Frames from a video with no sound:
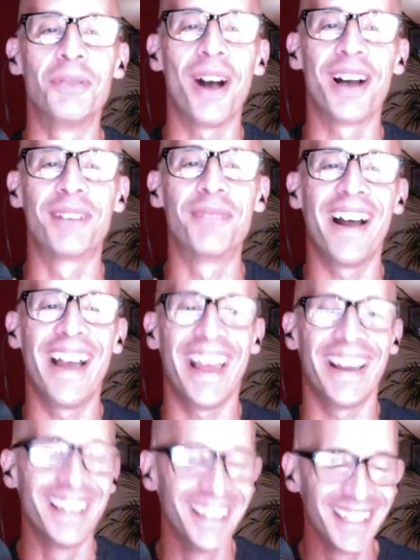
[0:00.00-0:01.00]
walk by,
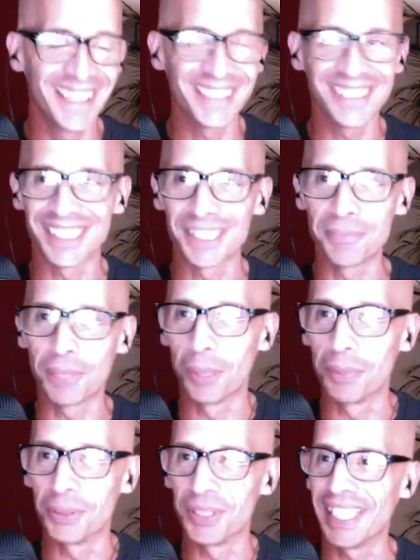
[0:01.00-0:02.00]
I'm just
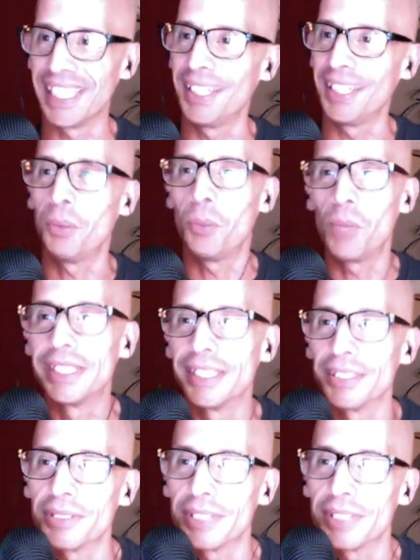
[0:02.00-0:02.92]
potpourri. Wonderful